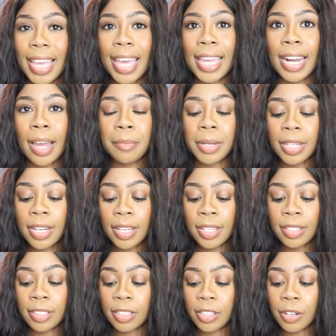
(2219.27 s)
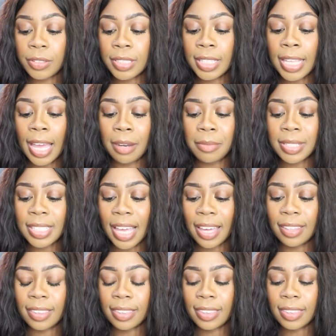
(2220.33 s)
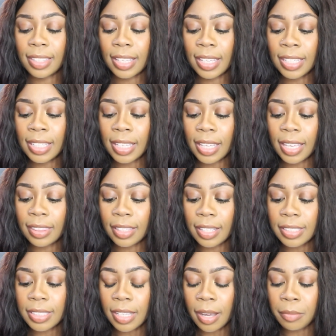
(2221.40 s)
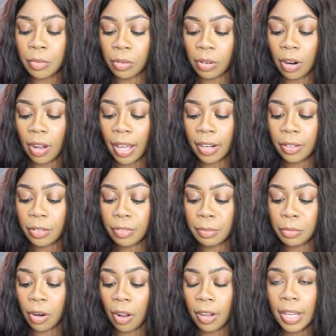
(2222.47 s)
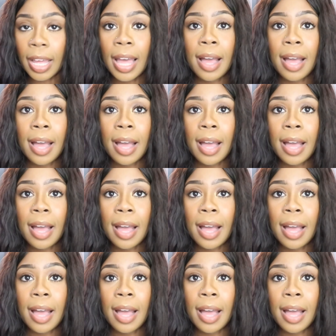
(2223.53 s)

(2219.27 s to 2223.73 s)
And I'm gonna go to the end because I think, unless I'm wrong, I don't know if I'm wrong,